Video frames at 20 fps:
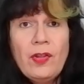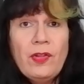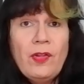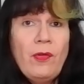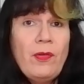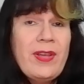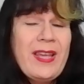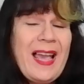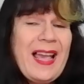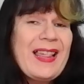
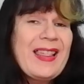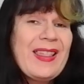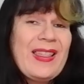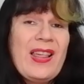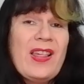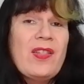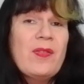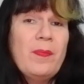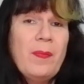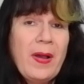So yes,
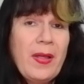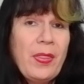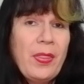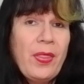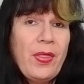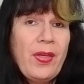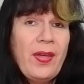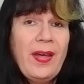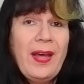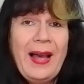this
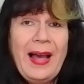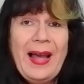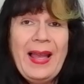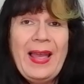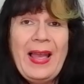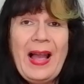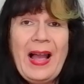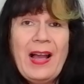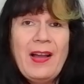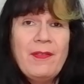month I
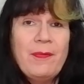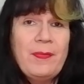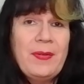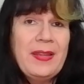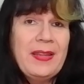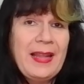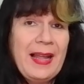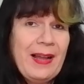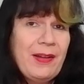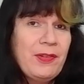have
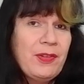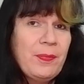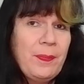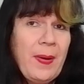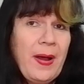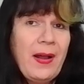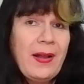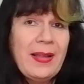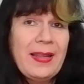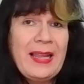been out
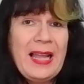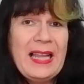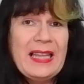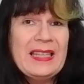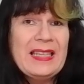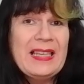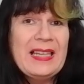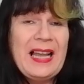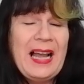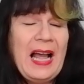bargain
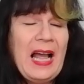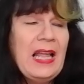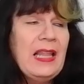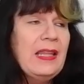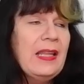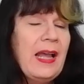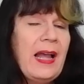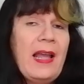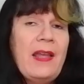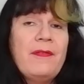hunting
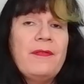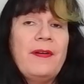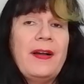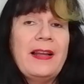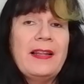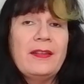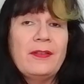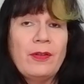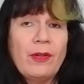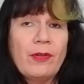and I
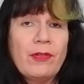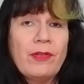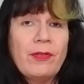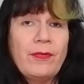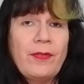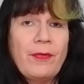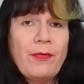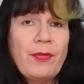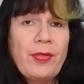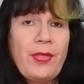find lots
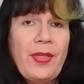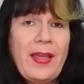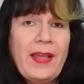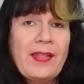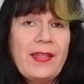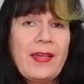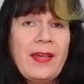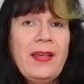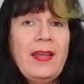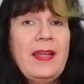of different
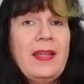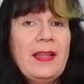things.